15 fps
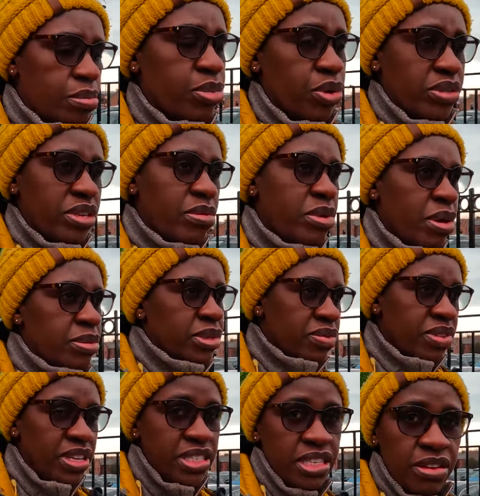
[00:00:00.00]
Because sometimes
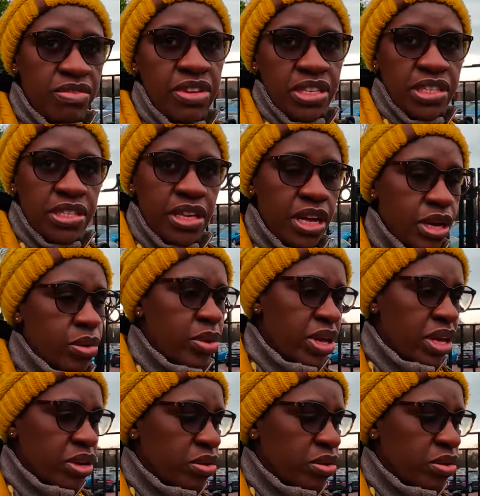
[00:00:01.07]
if they service, uh, we